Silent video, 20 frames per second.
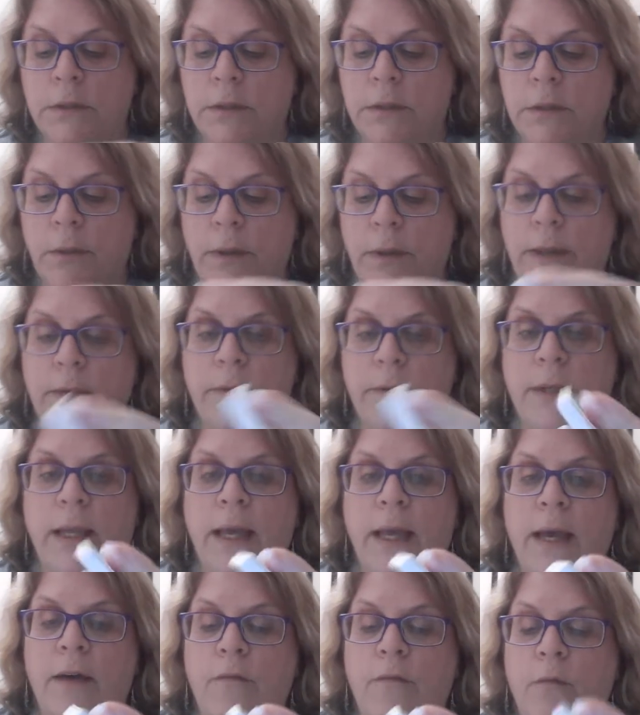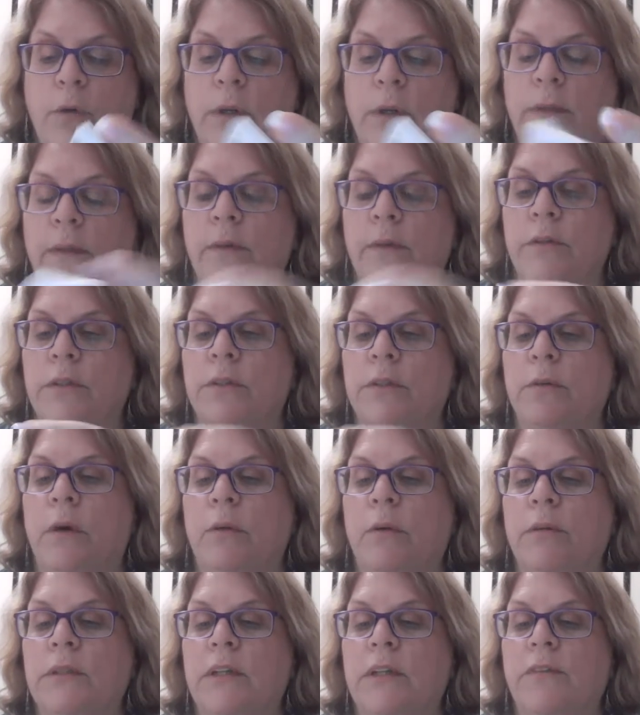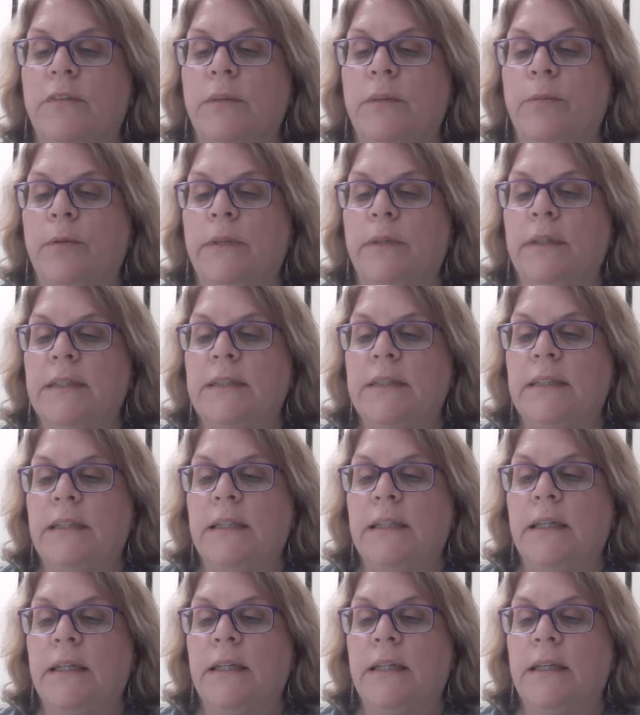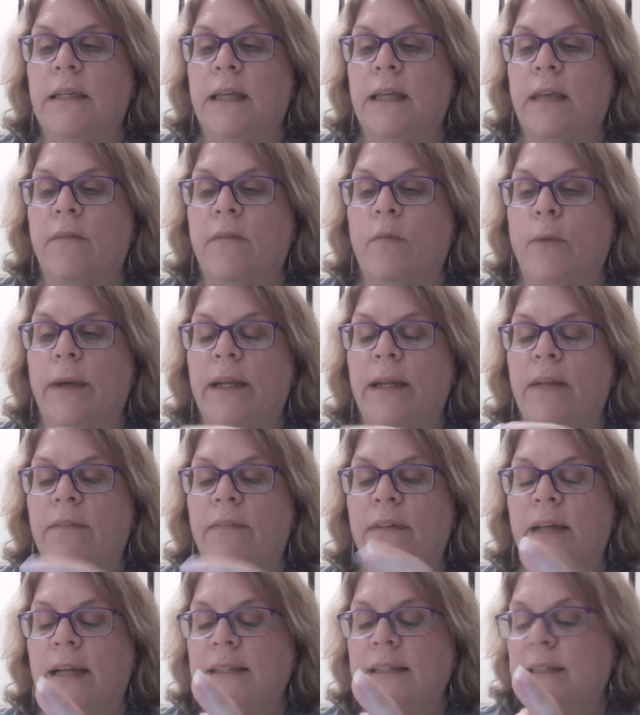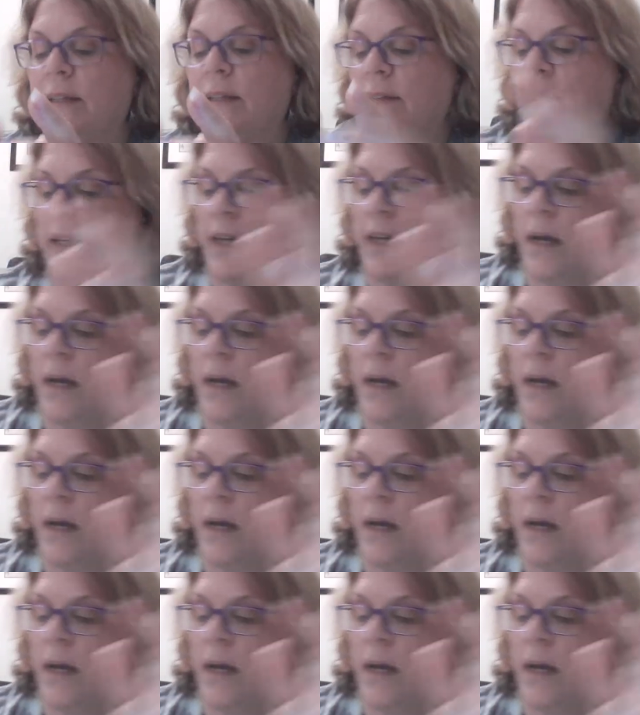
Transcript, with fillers: So I already have one of those, so I will definitely put this in, in a giveaway. And like I said, I've got a